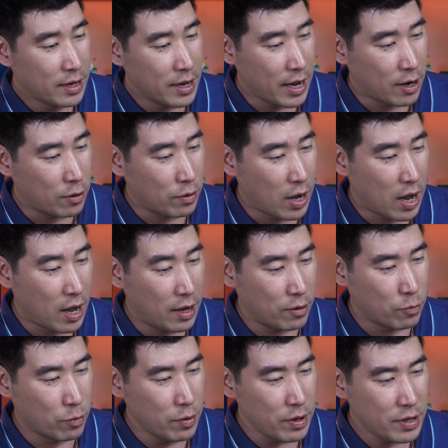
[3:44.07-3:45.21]
Now,
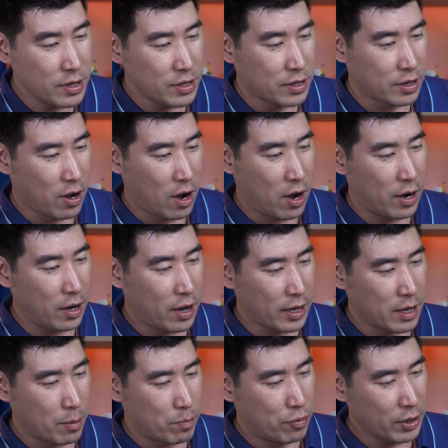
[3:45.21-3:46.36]
this is kind of
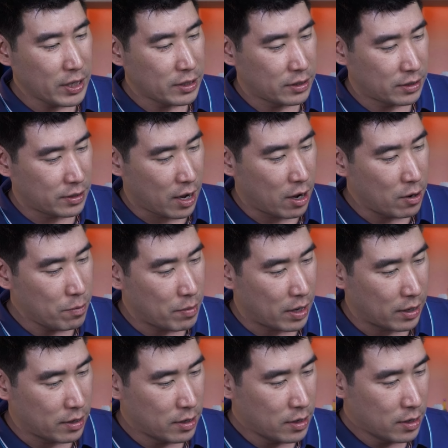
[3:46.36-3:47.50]
like a brick style, but